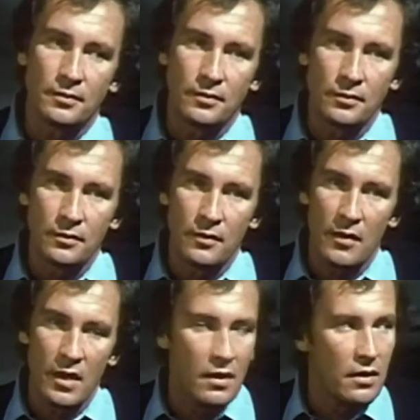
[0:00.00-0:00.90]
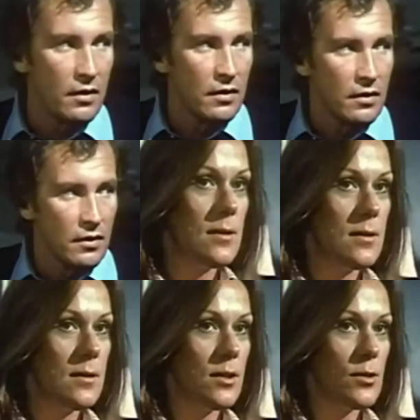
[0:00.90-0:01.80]
hit, but the real
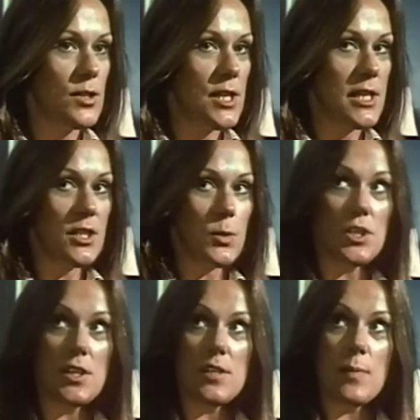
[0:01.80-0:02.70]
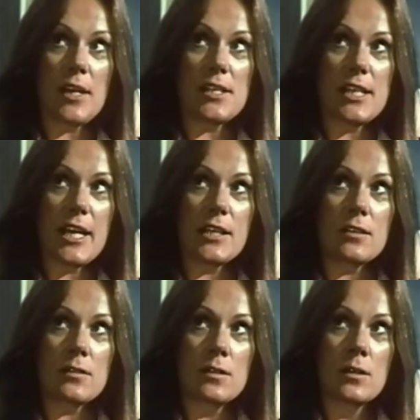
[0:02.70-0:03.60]
genius of this movie is that one of those
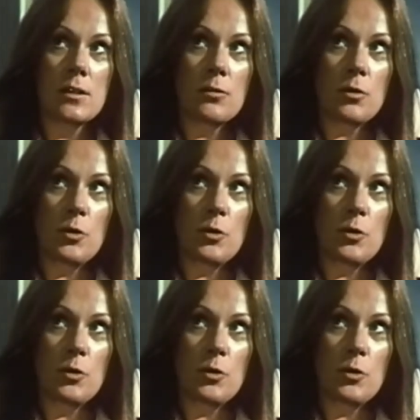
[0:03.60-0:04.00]
passengers